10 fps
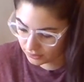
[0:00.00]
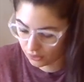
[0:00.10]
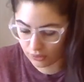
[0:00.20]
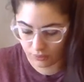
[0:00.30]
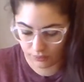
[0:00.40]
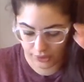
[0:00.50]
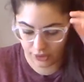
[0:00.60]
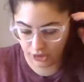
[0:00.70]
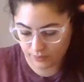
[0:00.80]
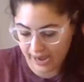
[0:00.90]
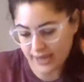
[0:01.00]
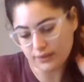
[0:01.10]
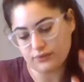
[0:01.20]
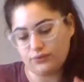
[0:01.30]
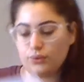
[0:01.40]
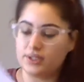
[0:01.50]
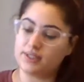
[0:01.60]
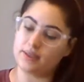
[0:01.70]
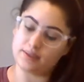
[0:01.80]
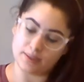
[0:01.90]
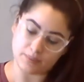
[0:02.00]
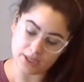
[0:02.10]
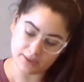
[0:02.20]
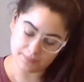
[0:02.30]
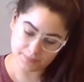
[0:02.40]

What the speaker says: Oh no, you add the 4 sides up, right?